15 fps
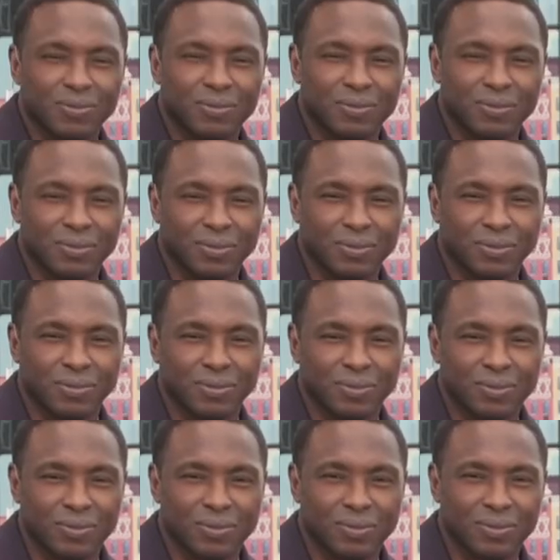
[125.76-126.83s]

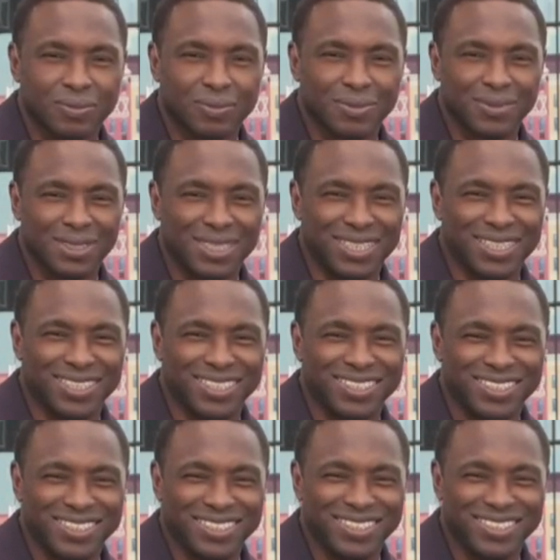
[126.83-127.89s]

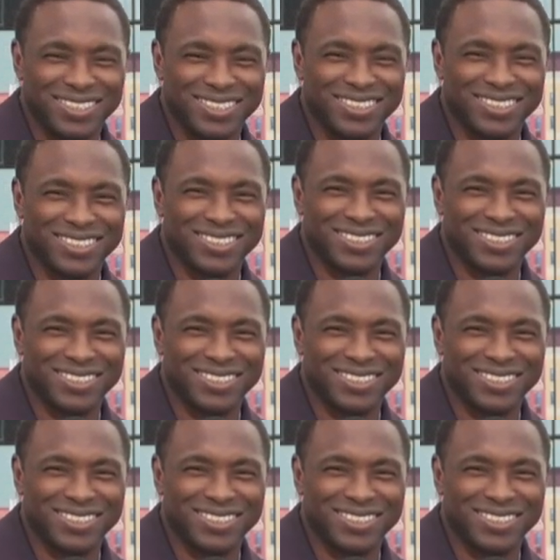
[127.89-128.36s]
(not speaking)